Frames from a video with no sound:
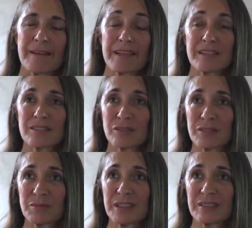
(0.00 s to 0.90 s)
And I
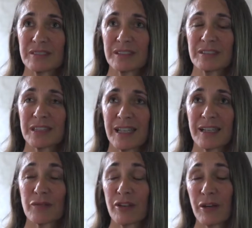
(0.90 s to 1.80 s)
told him that, you know, I'd
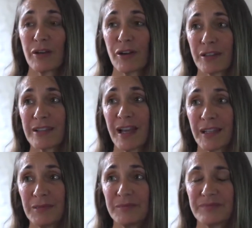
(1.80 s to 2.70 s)
had a very hard
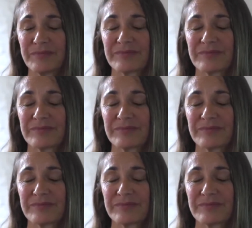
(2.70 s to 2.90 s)
time.